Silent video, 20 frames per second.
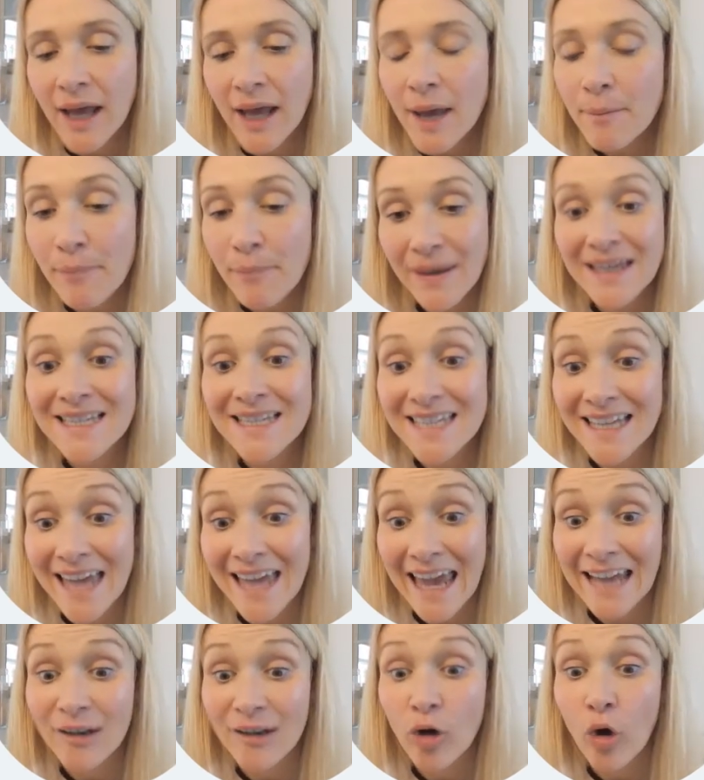based
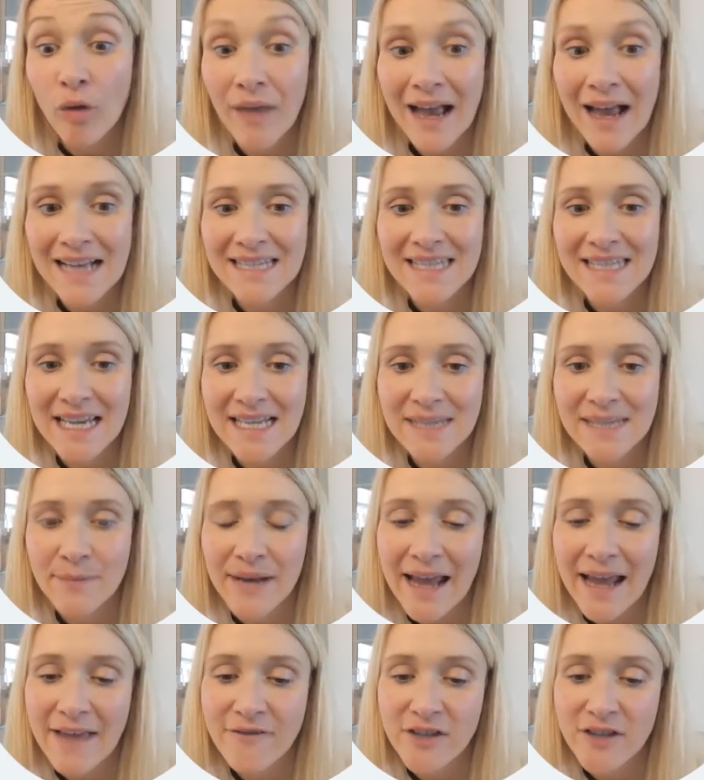again on that assessment
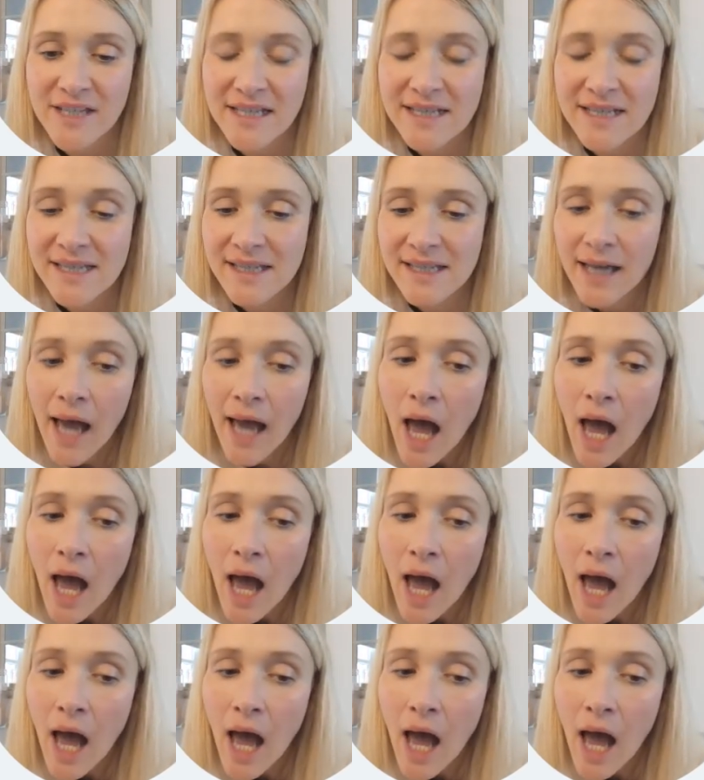evidence.